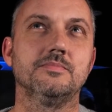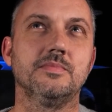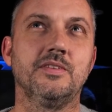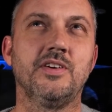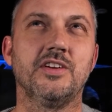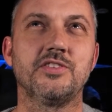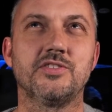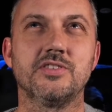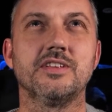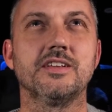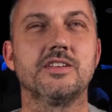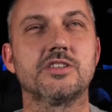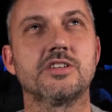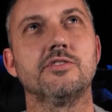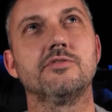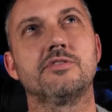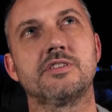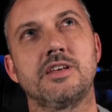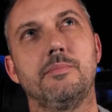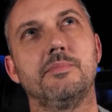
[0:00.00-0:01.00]
In fact, you'd need
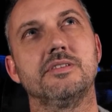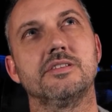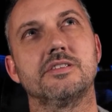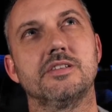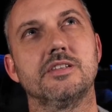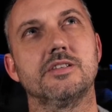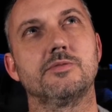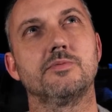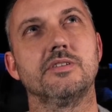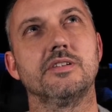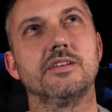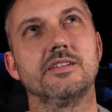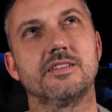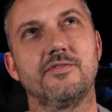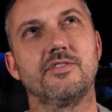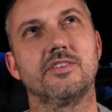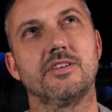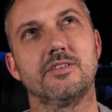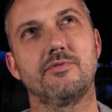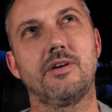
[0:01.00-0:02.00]
two tuppences, wouldn't you, if
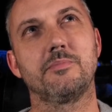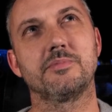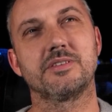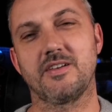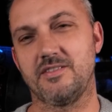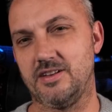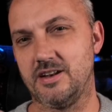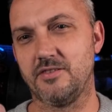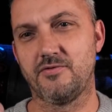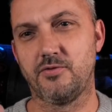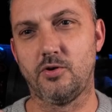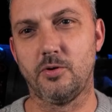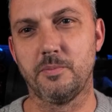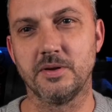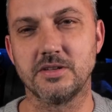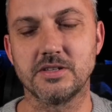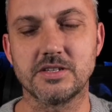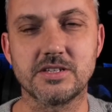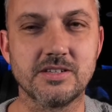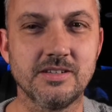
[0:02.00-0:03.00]
you're going to rub together. You need
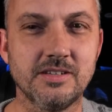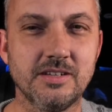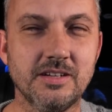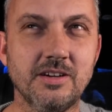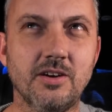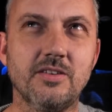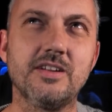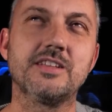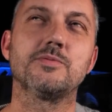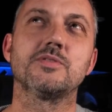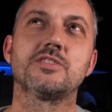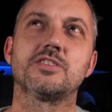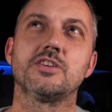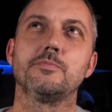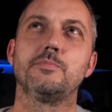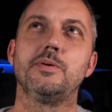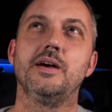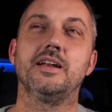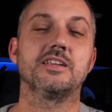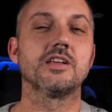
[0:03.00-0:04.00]
fourpence. Unless it was
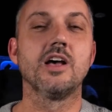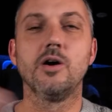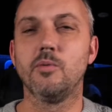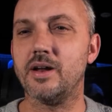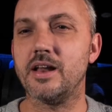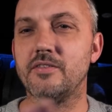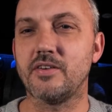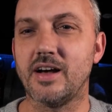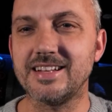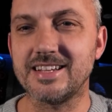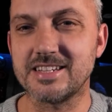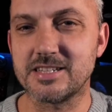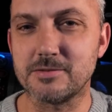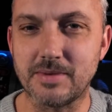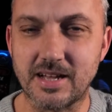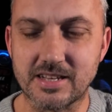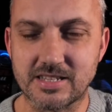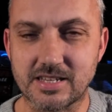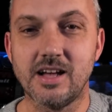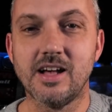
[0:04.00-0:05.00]
two pennies. Whatever, it doesn't
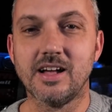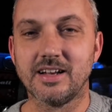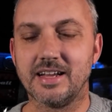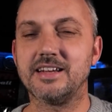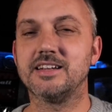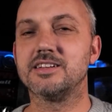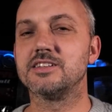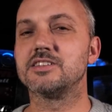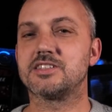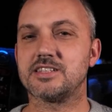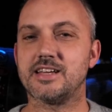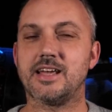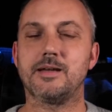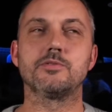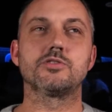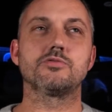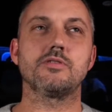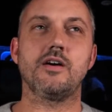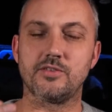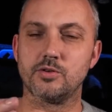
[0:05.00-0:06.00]
matter. They didn't
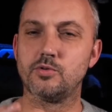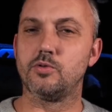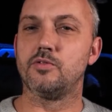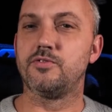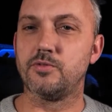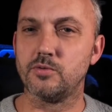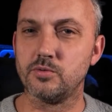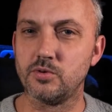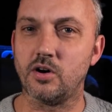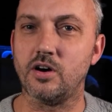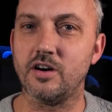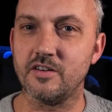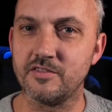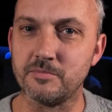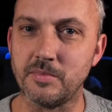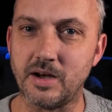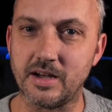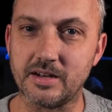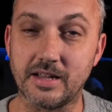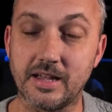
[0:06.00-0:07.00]
seem to have an awful lot of
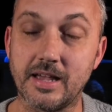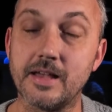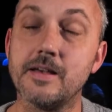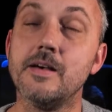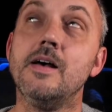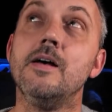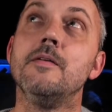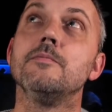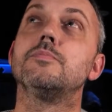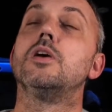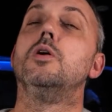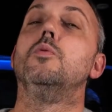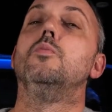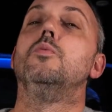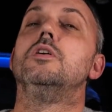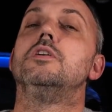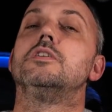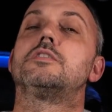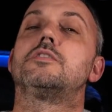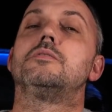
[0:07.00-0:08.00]
money that
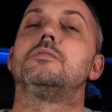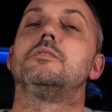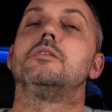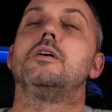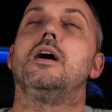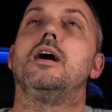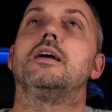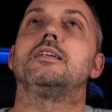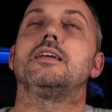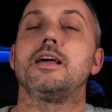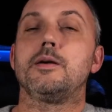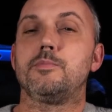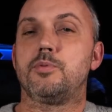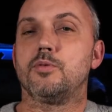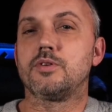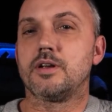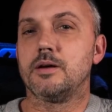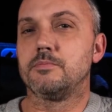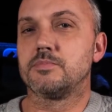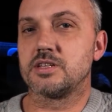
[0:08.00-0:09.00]
would
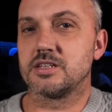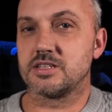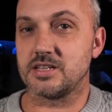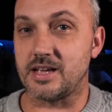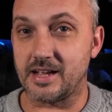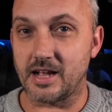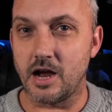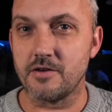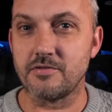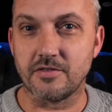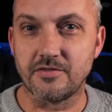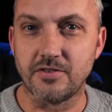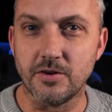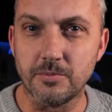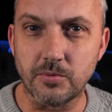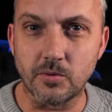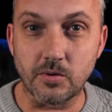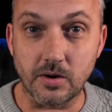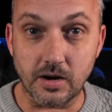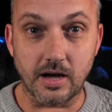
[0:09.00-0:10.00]
enable them to take over a
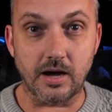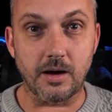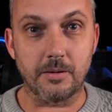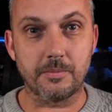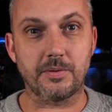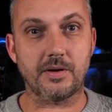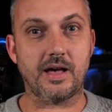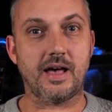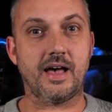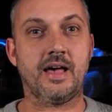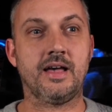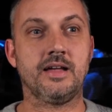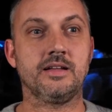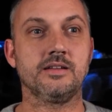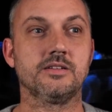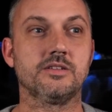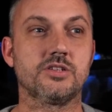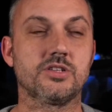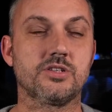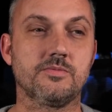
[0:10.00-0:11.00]
football club
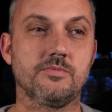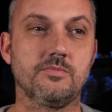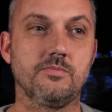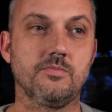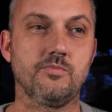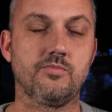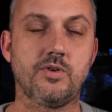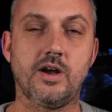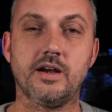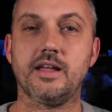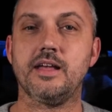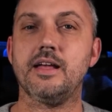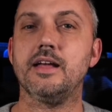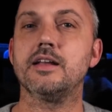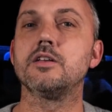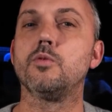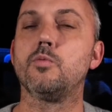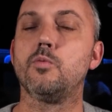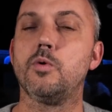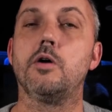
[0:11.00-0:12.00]
and run it
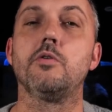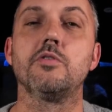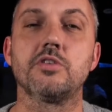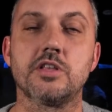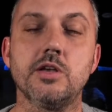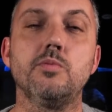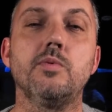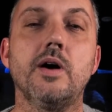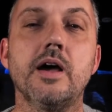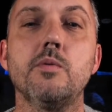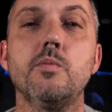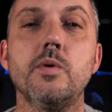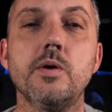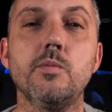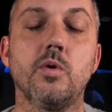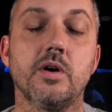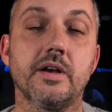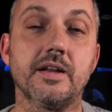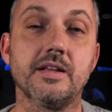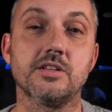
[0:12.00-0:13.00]
in the wealthy way we
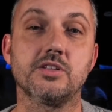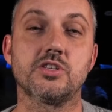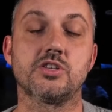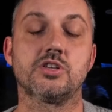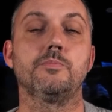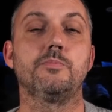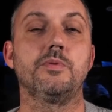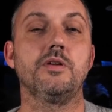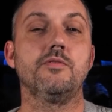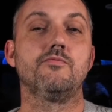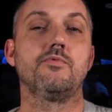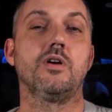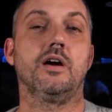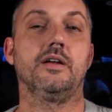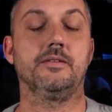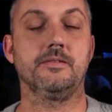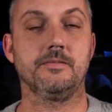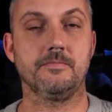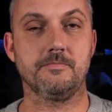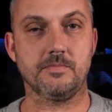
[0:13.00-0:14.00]
want it to be
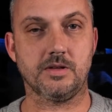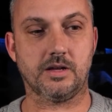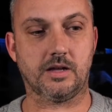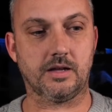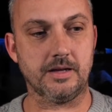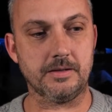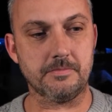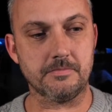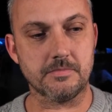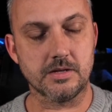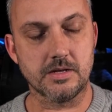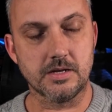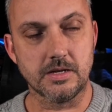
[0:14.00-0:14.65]
run. Okay?